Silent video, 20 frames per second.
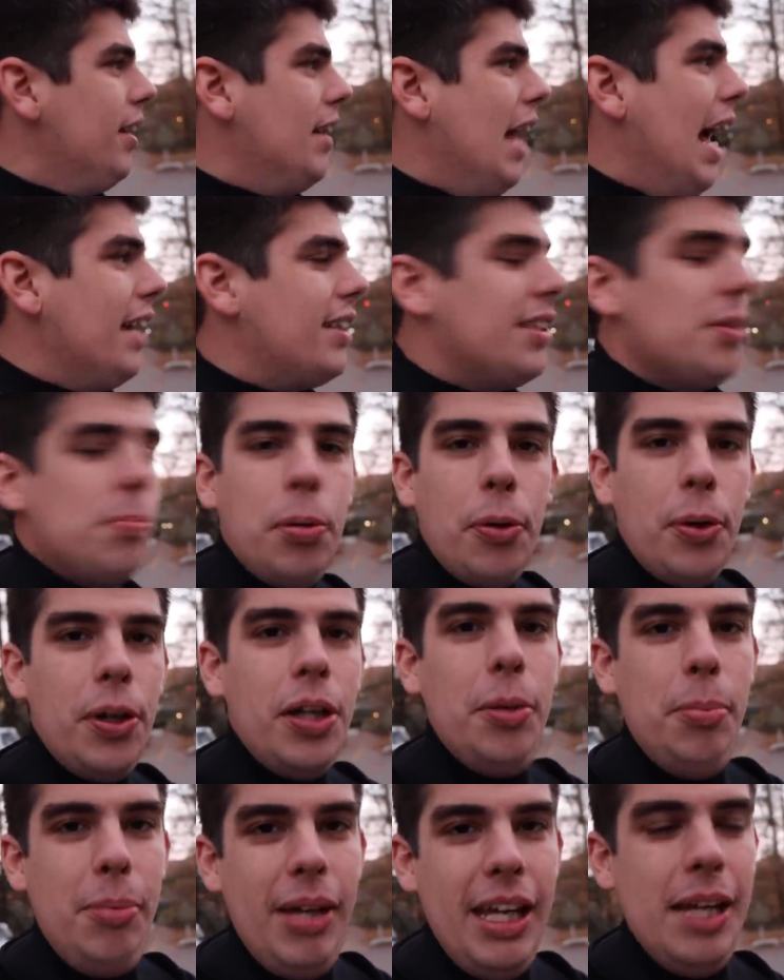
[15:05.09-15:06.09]
that's
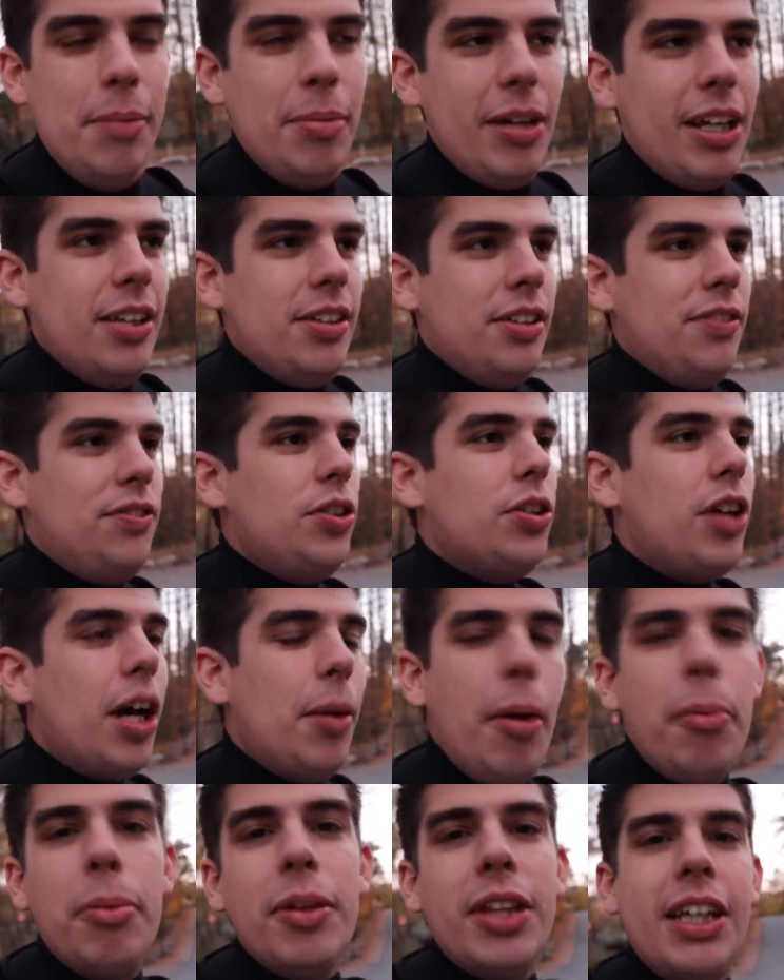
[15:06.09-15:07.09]
important to me because if you
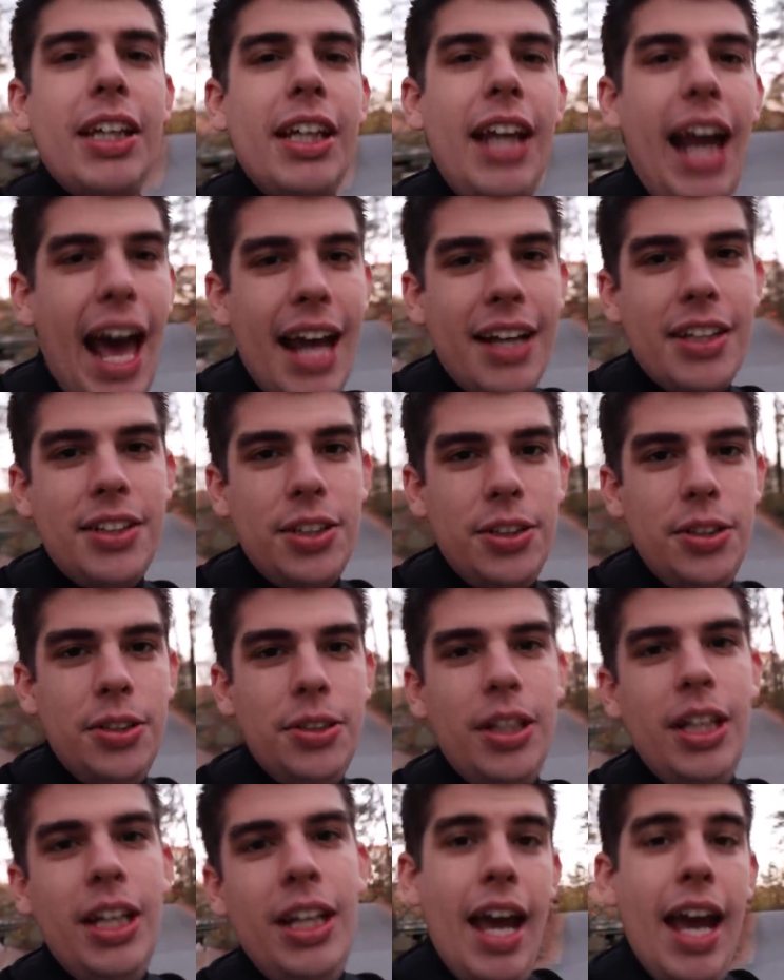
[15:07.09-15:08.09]
come up with a good
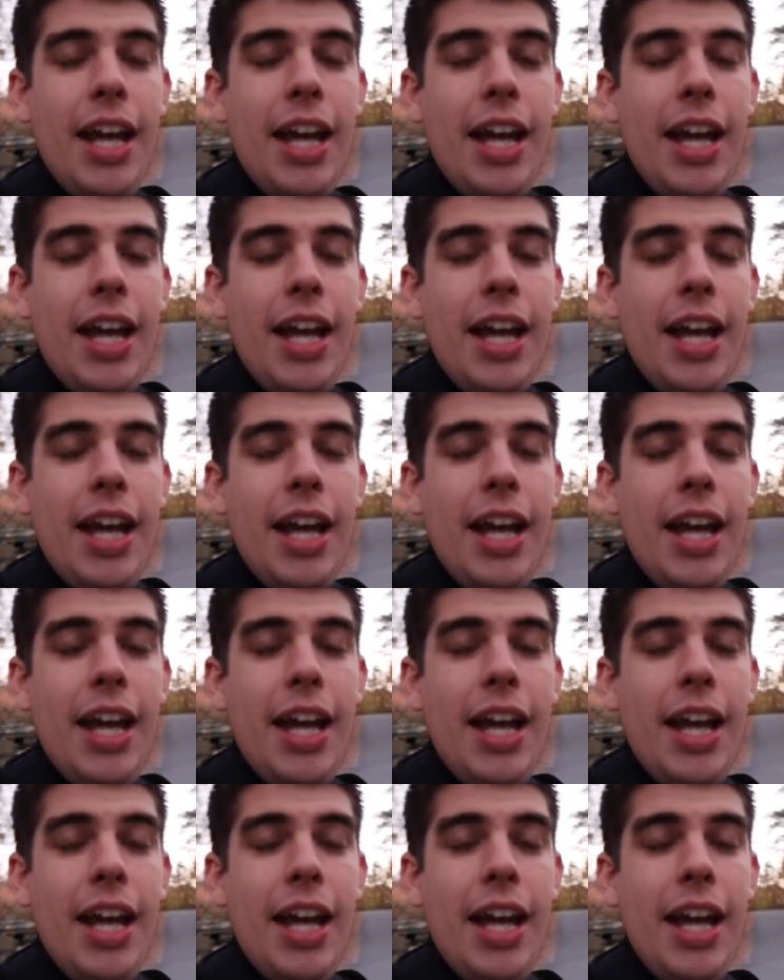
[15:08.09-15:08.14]
attitude